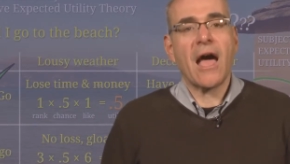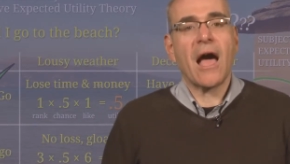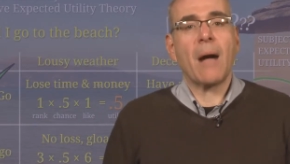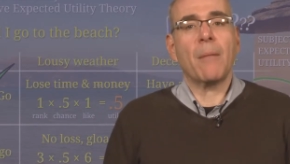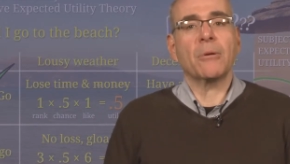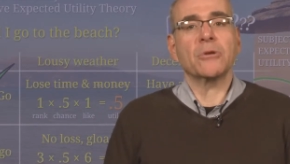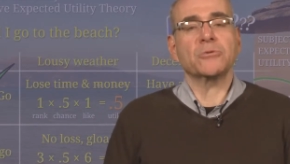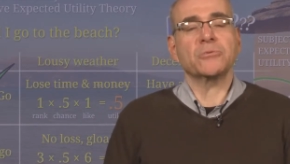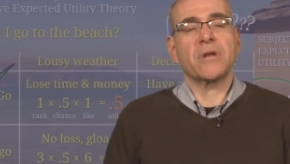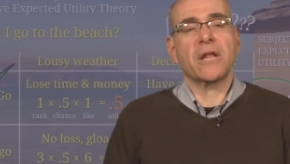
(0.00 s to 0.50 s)

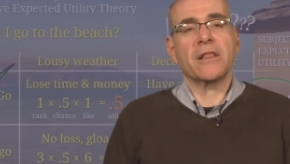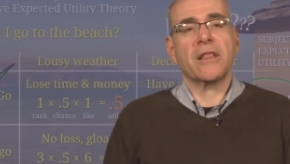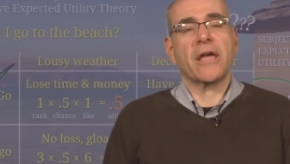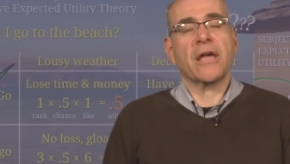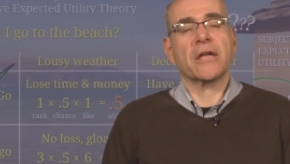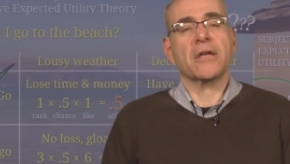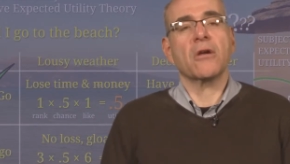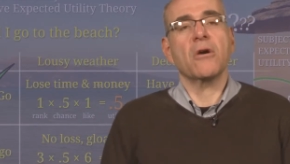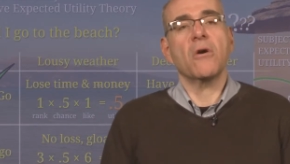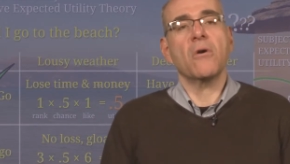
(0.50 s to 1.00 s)
how much would I
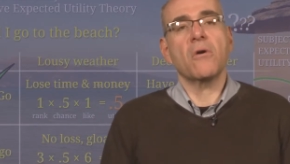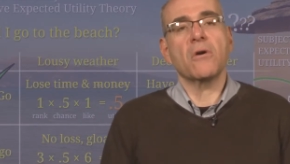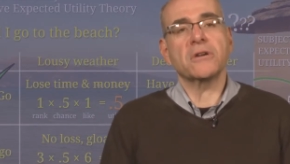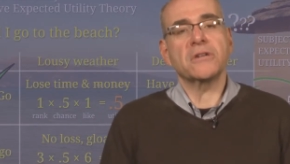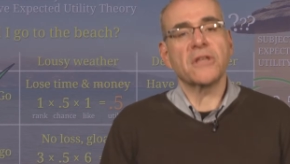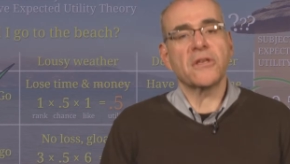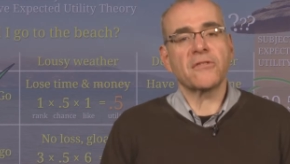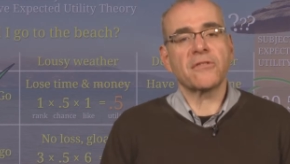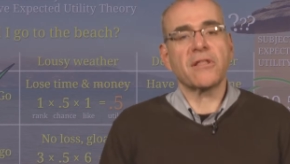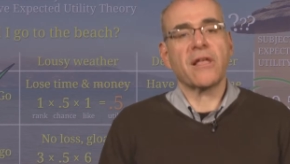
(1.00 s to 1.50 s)
like or
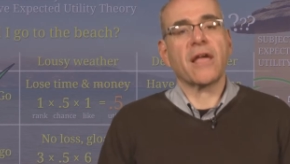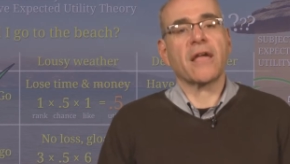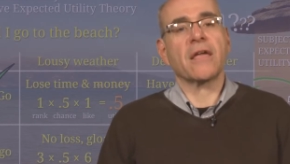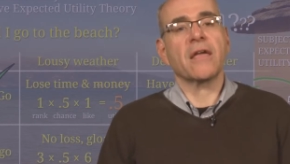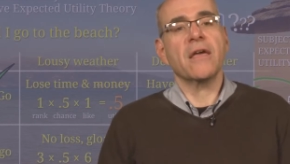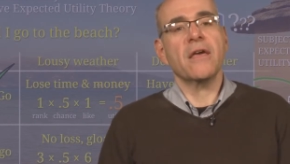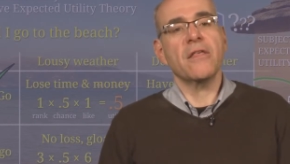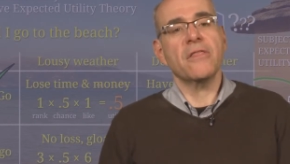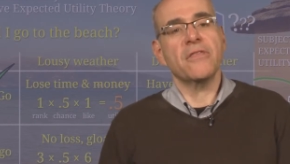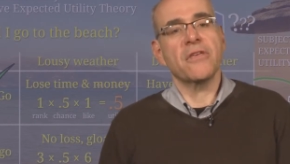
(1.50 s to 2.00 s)
dislike
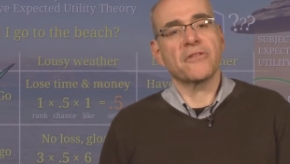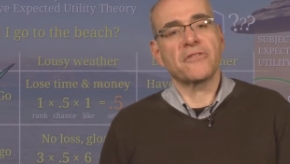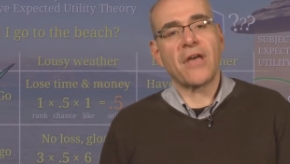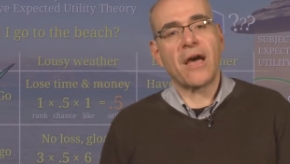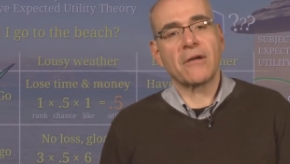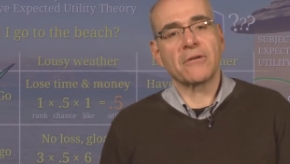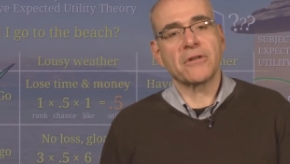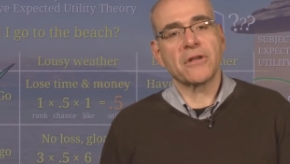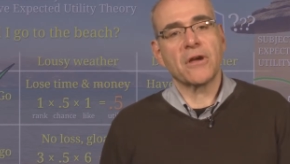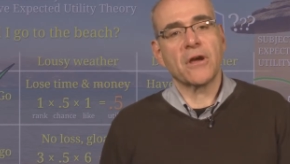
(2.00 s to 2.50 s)
this
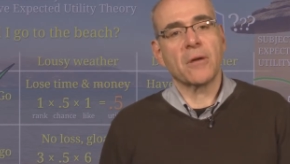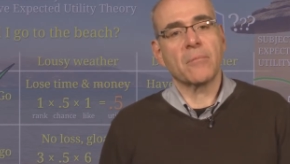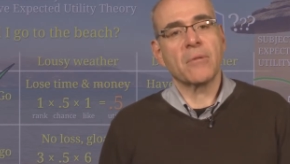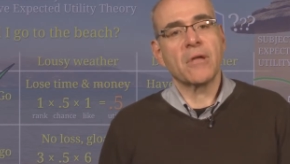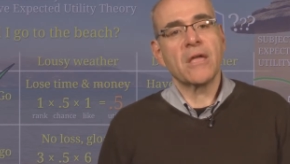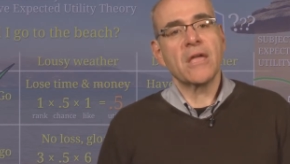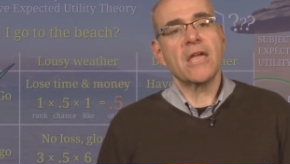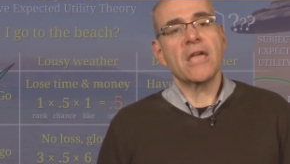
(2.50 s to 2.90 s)
outcome?